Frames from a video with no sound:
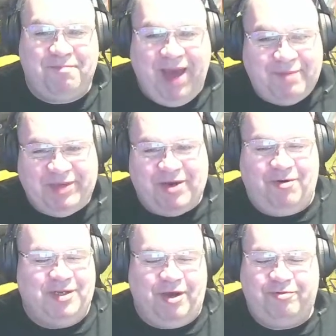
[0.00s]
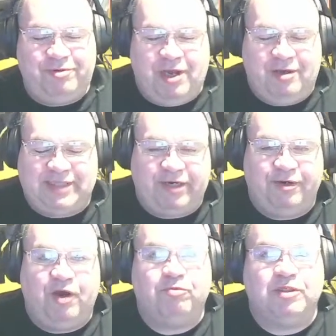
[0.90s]
It might be going low. Who knows? I
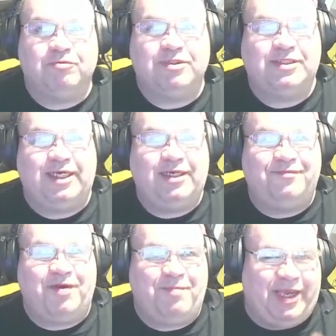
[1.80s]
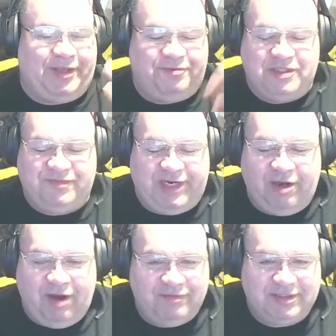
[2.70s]
don't know. We'll see if I make it through this
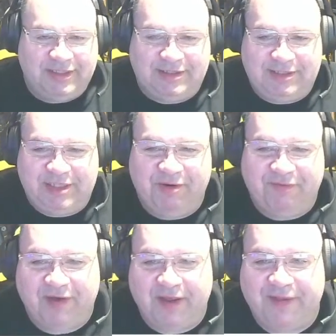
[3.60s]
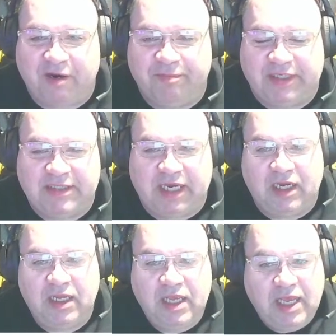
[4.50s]
video. Obviously, it's doing fine there. But
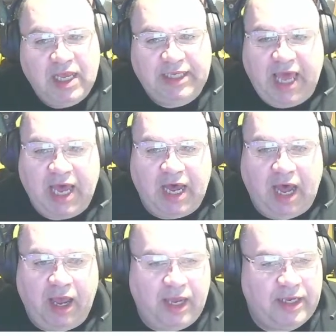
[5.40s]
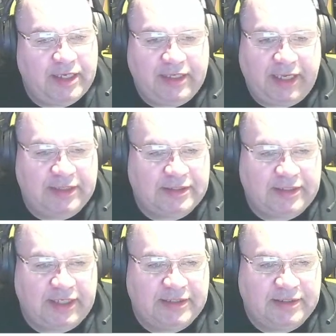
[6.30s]
yeah,
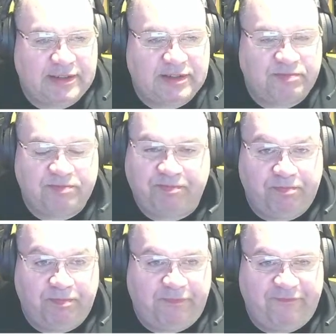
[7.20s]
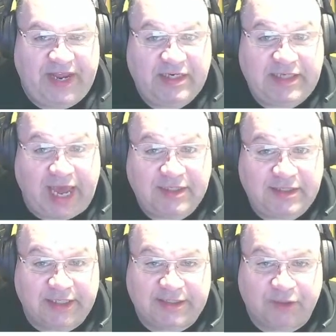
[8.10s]
it's
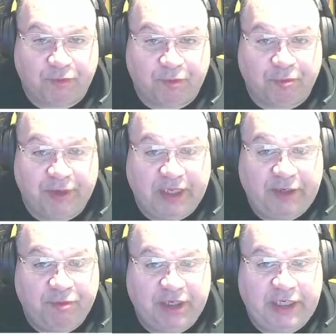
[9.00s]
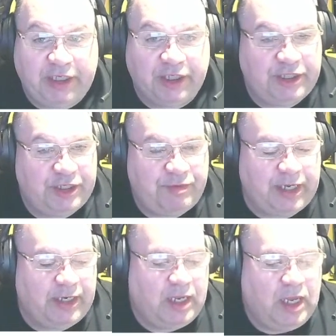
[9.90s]
fantastic. It's a really, really good
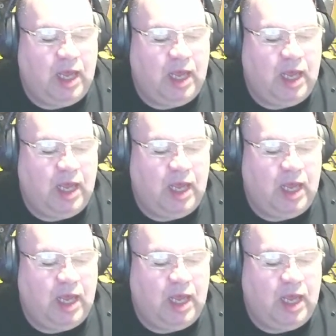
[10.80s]
unit.